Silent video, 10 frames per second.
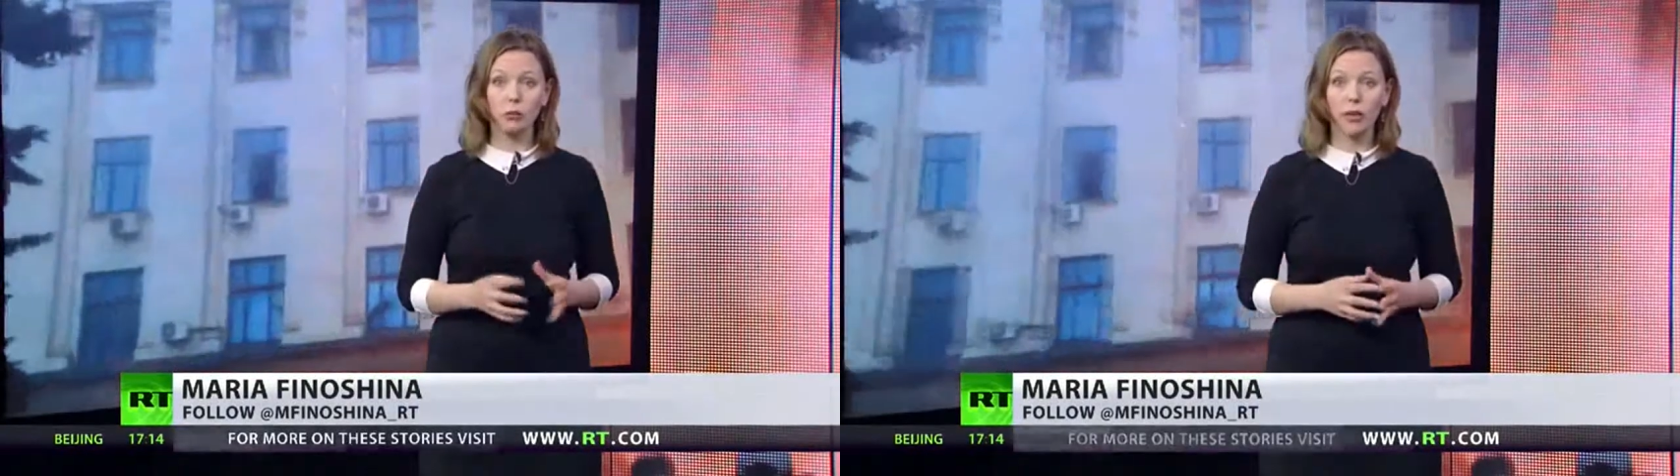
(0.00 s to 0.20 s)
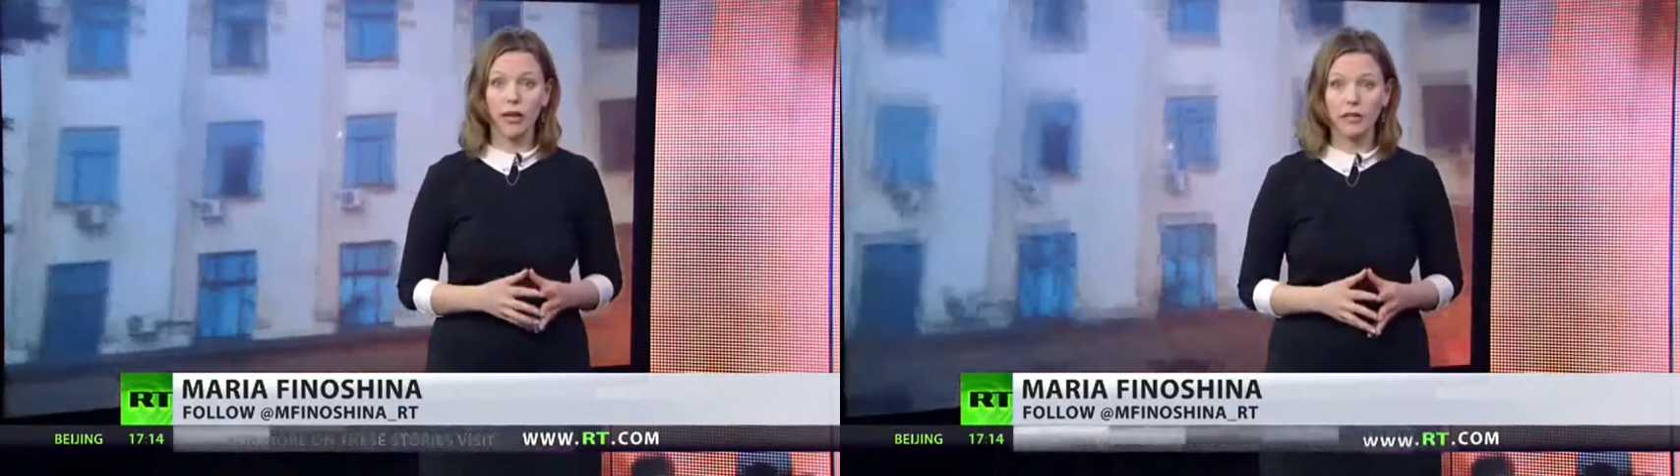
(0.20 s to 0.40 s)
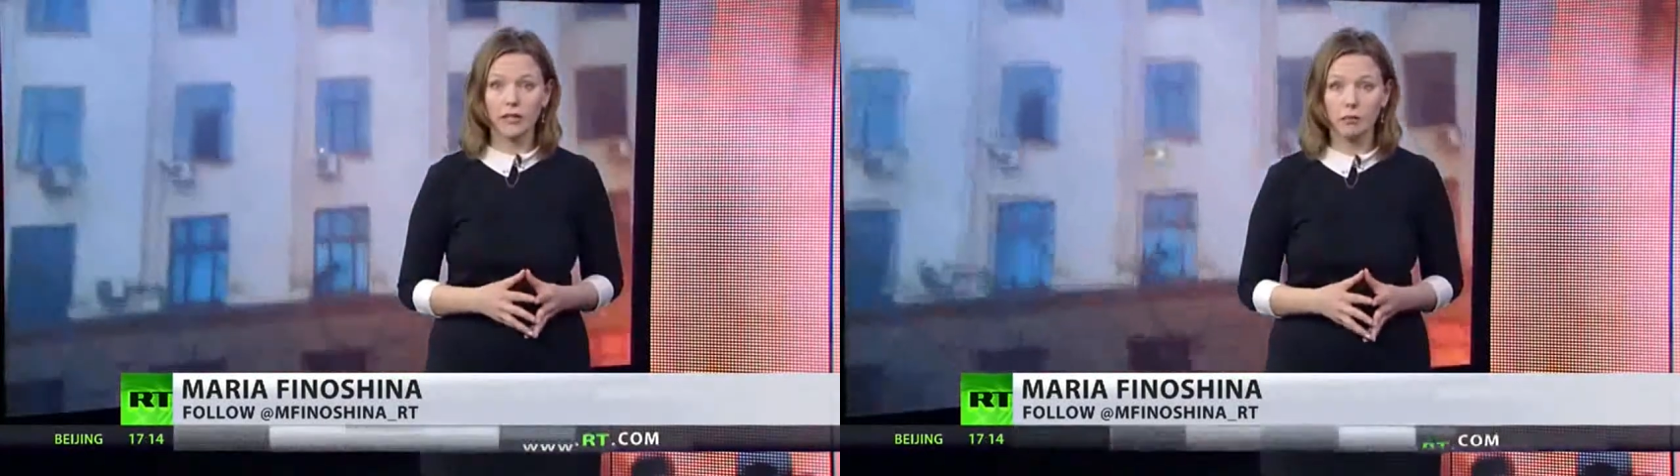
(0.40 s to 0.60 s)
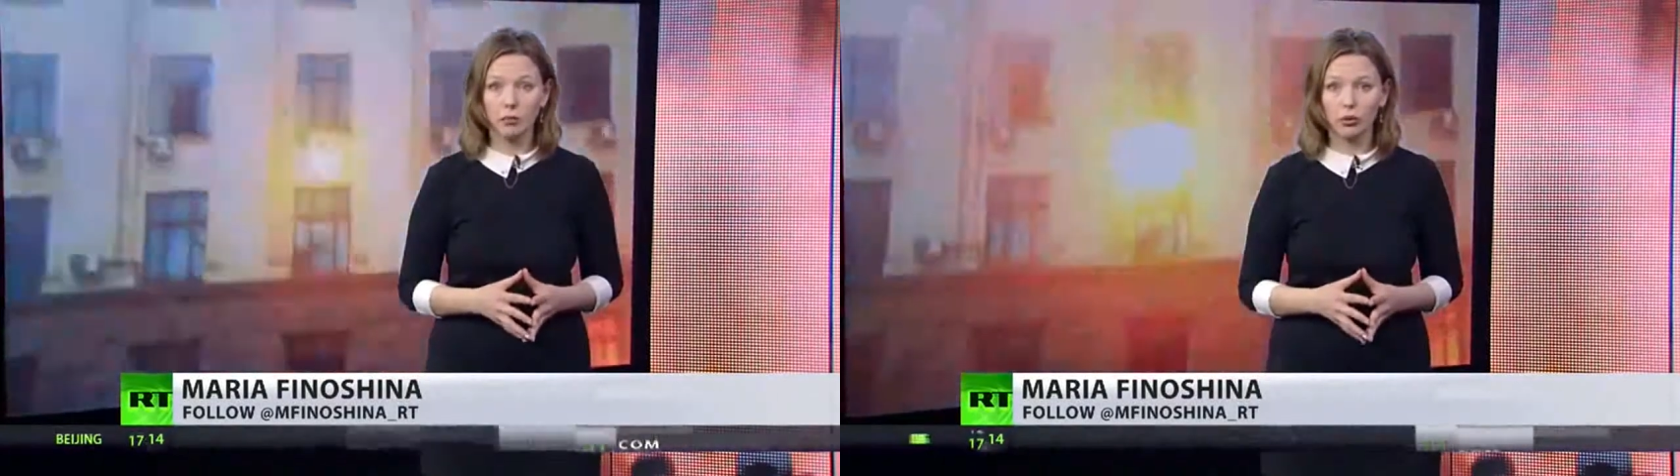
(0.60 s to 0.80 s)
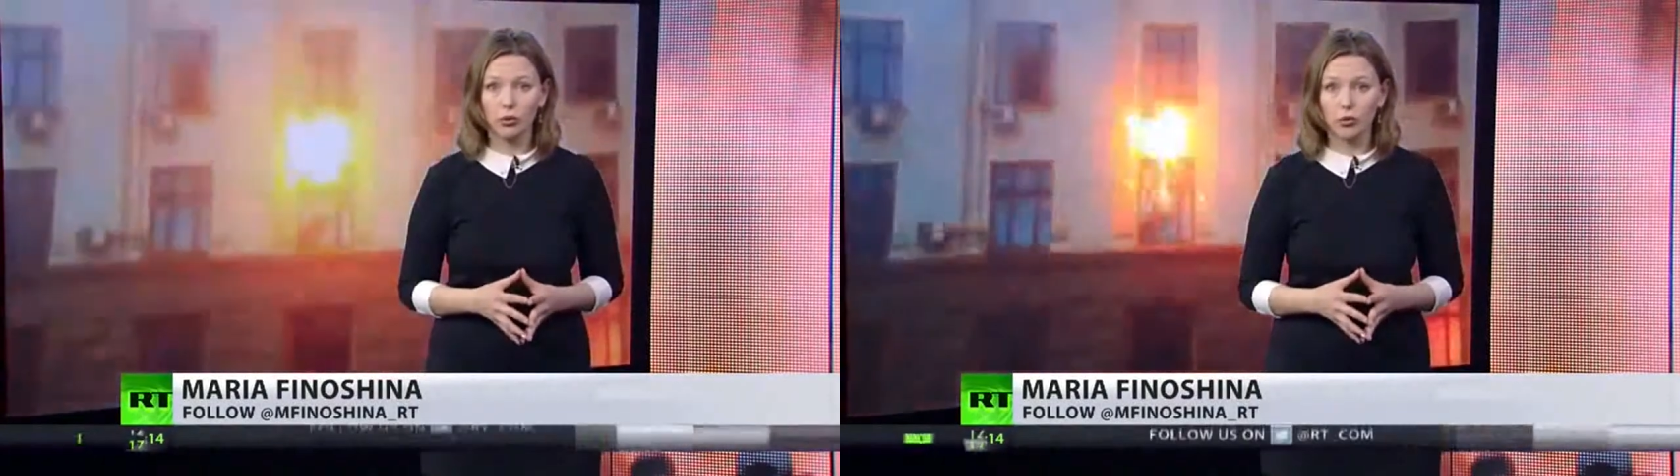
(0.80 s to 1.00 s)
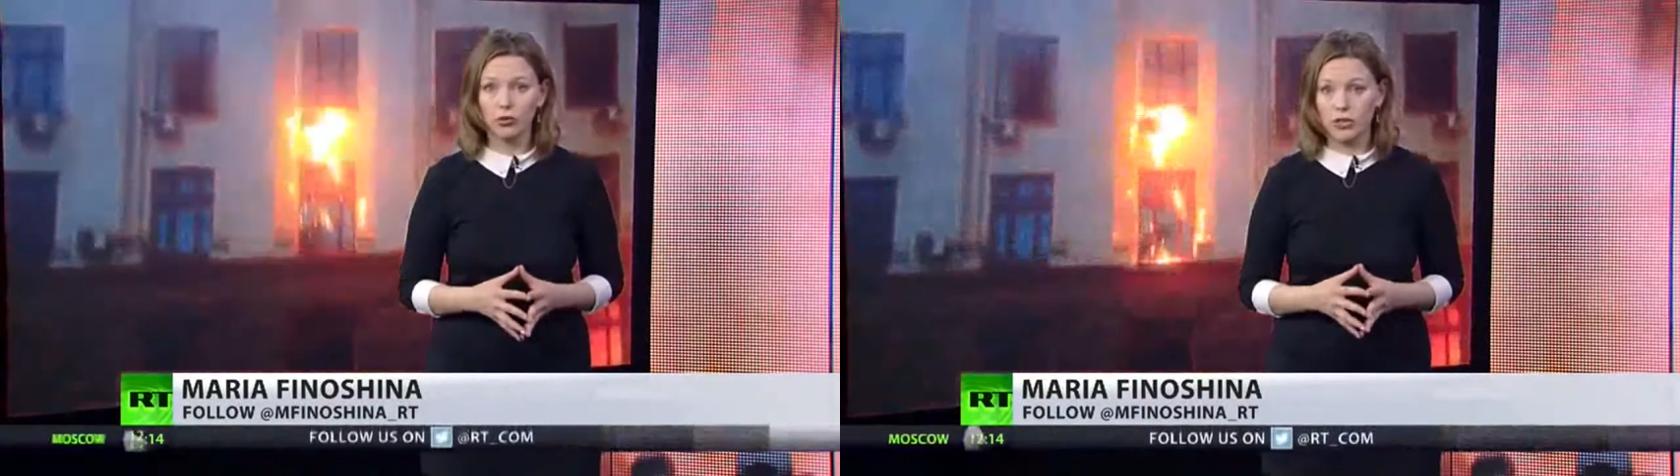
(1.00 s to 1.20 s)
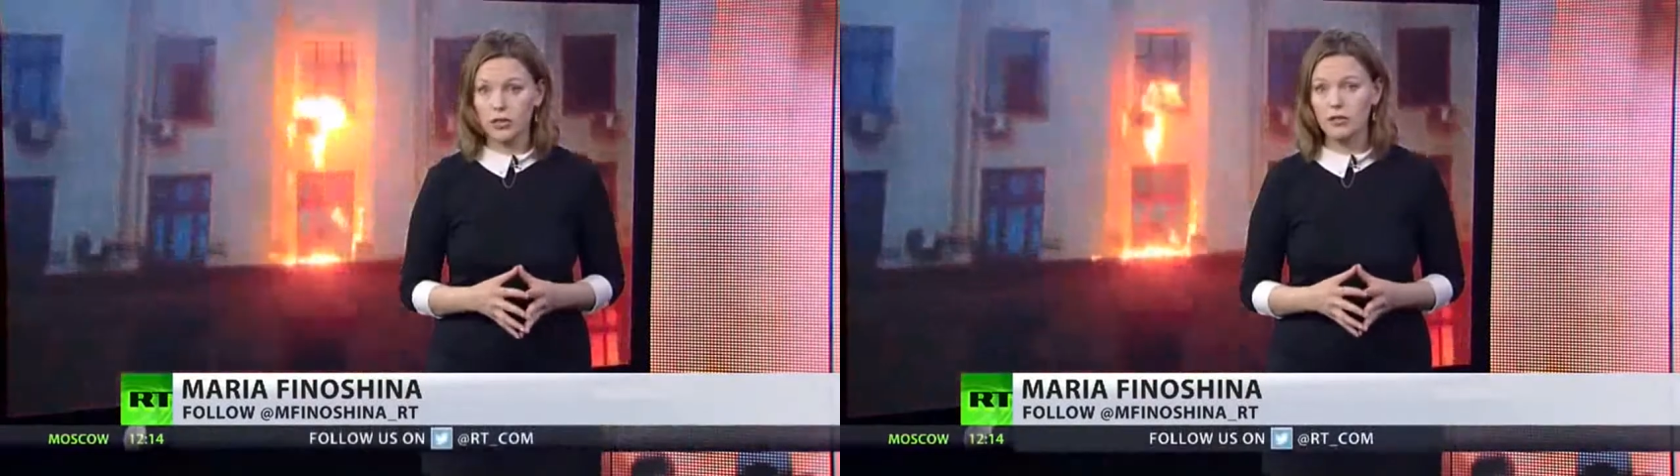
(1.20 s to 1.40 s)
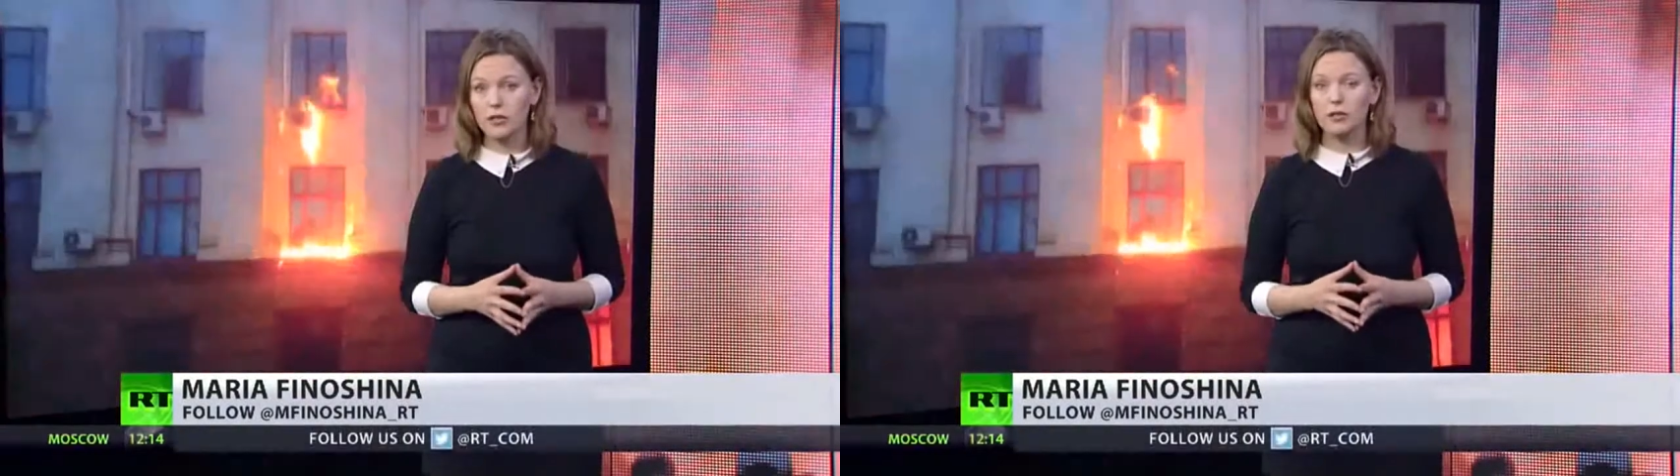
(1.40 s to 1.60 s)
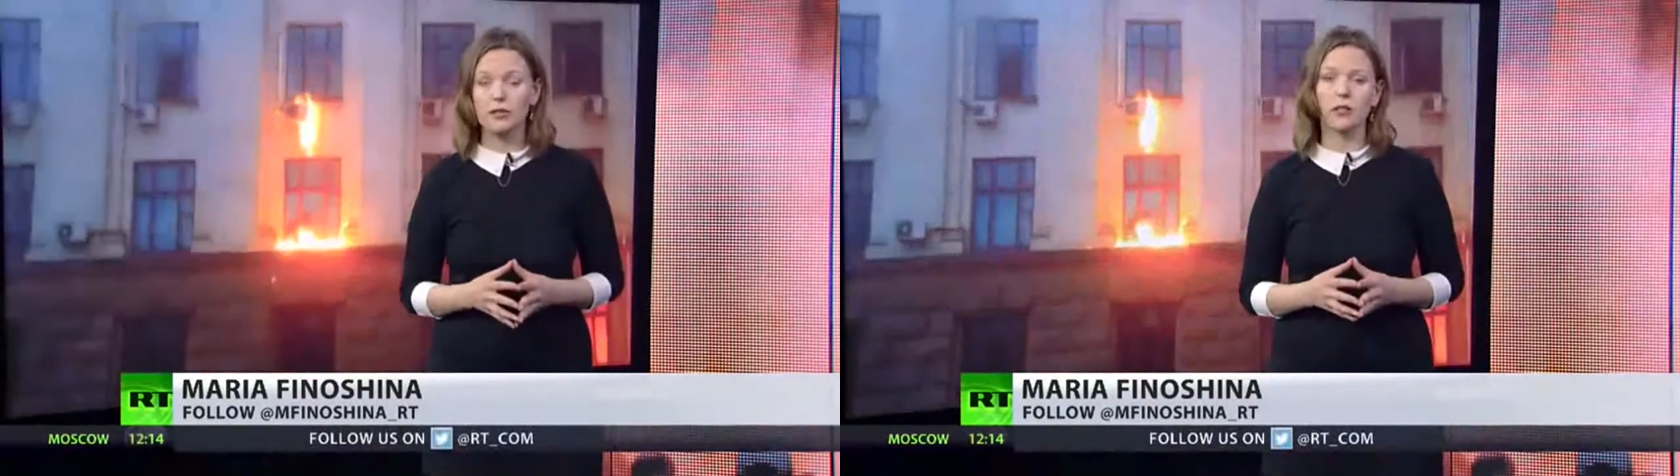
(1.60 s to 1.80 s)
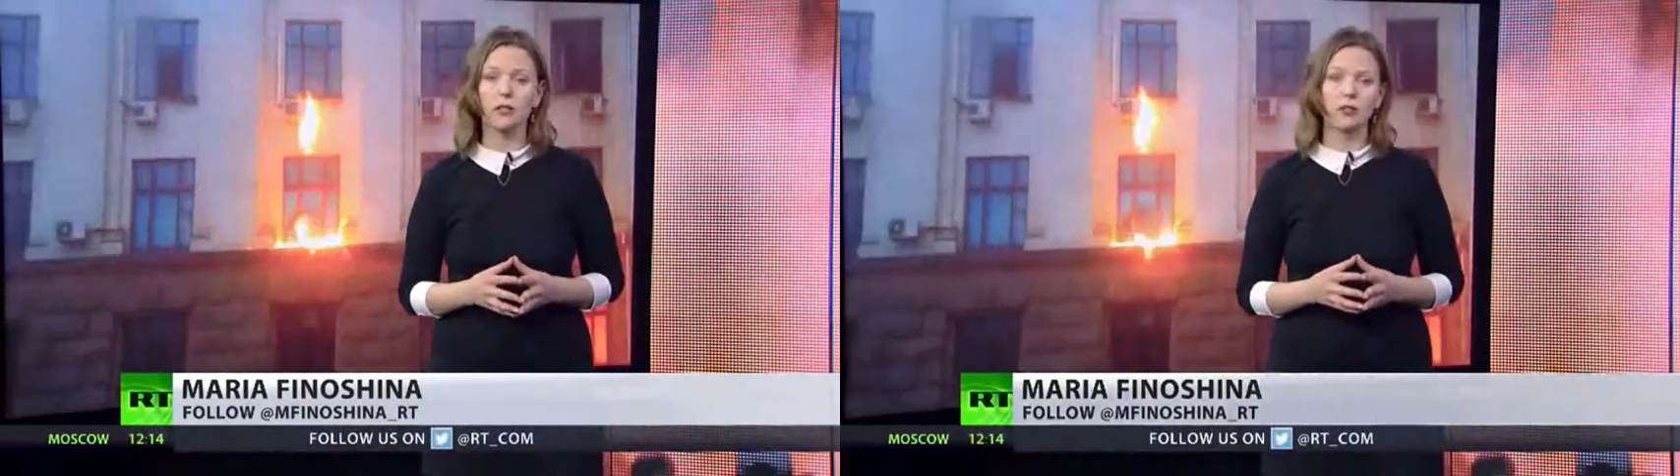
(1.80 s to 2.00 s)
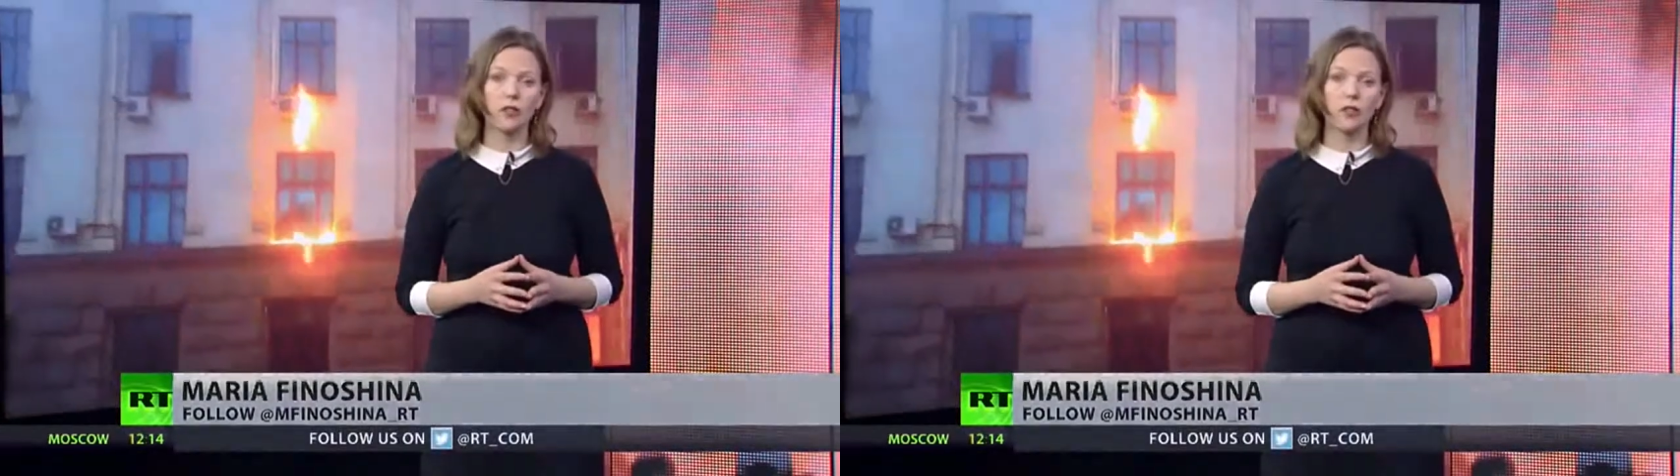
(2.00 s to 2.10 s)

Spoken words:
Black Sea port of Odessa in southern